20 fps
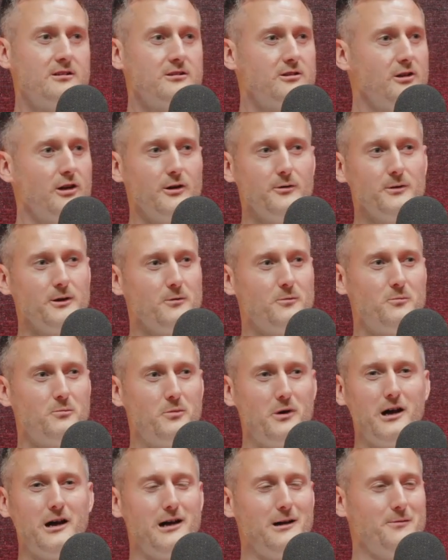Do you know what I mean?
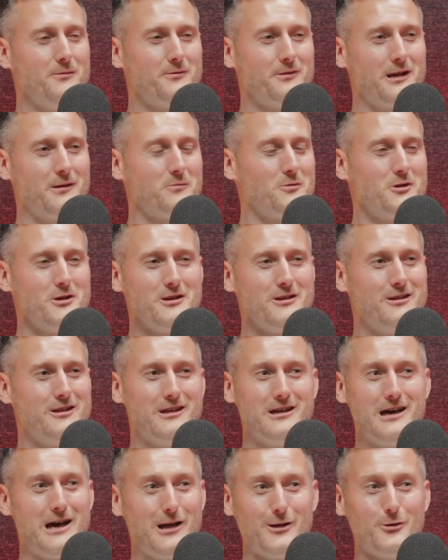But I've gone,
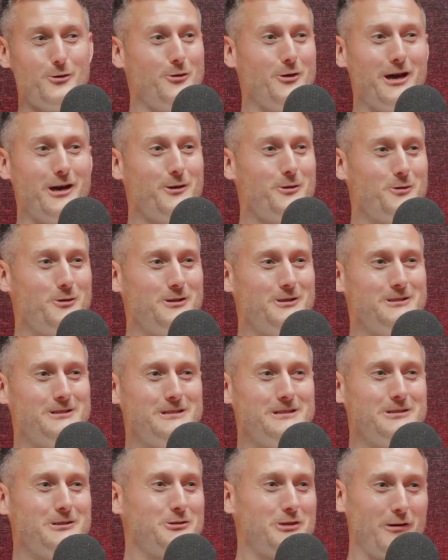I don't know how.
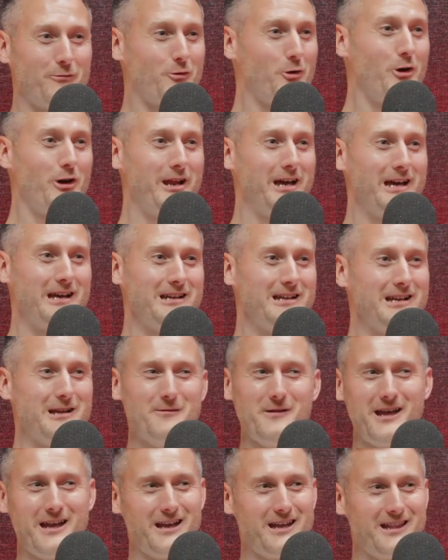So I've got it. And
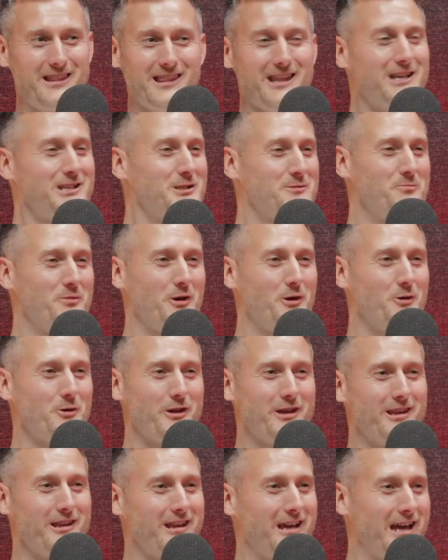I'm thinking, this is
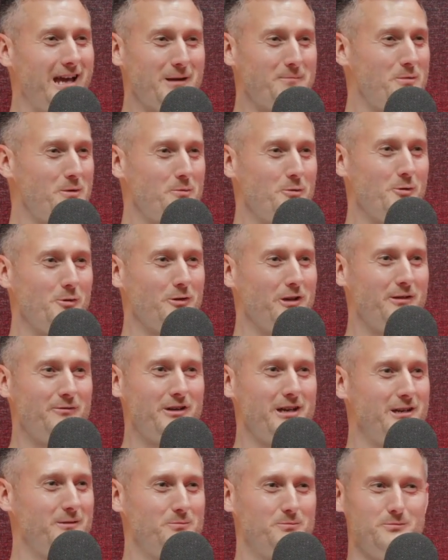brilliant. I think people will love
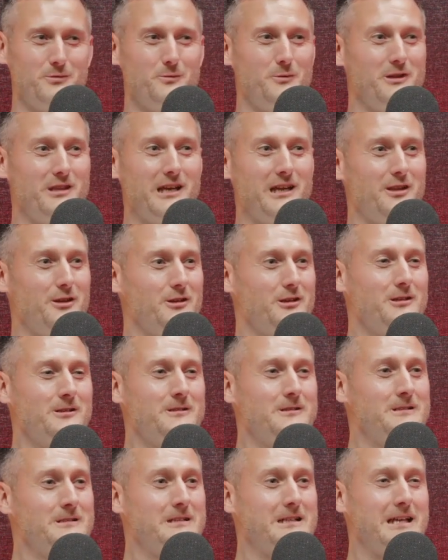it. But what do I do?
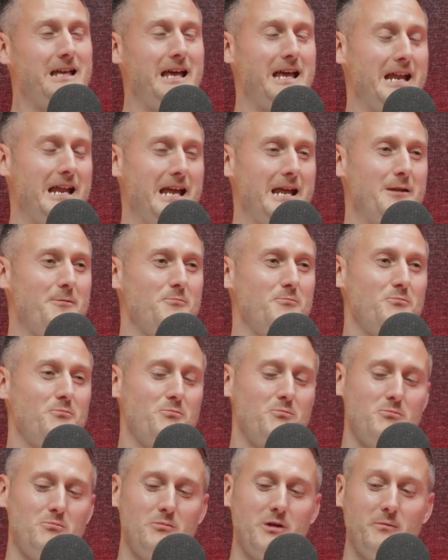And then
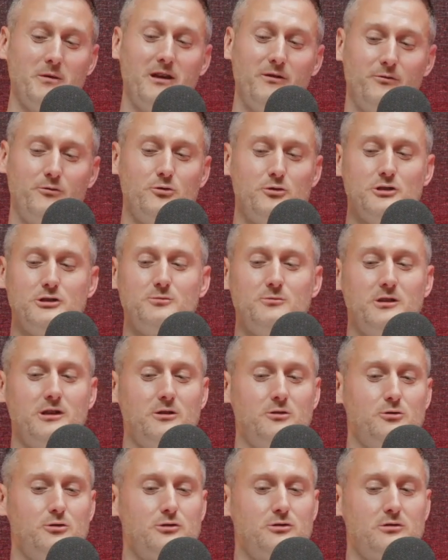my mate phones me and he
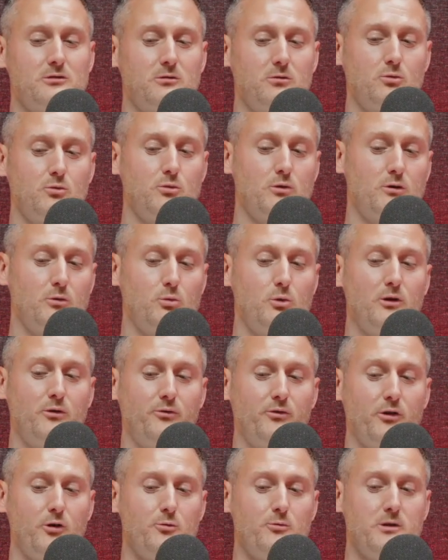goes, we're
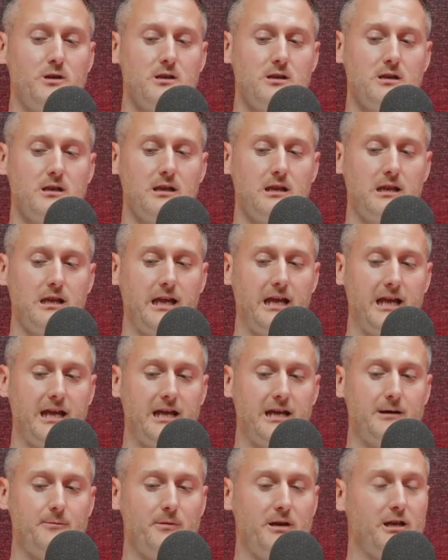filming
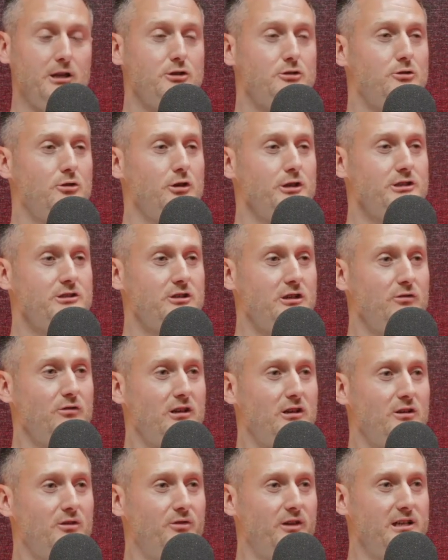at the Scottish
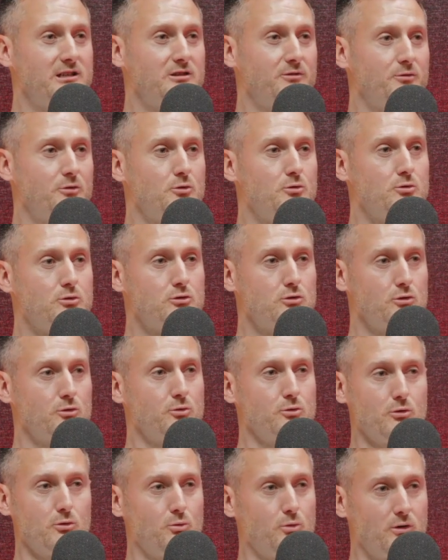Screenwriters Festival. So
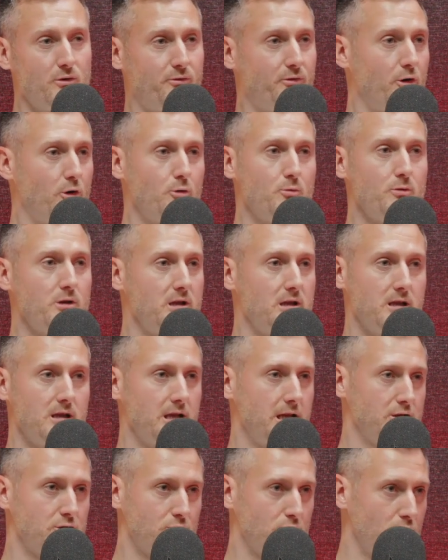we're filming,
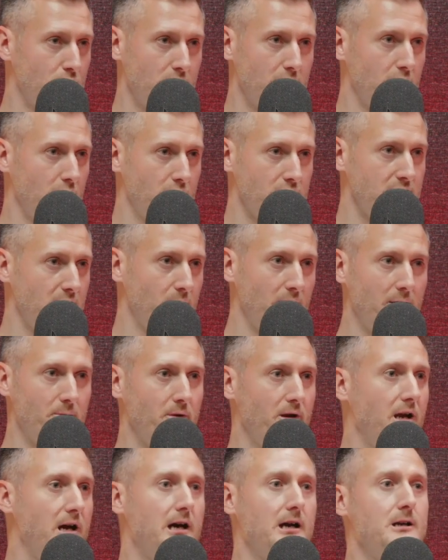it's going as a
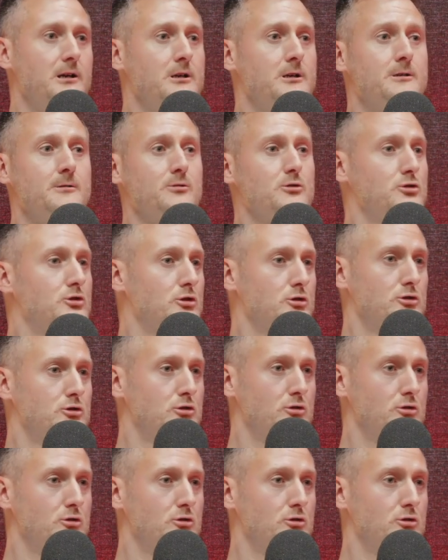webinar. Do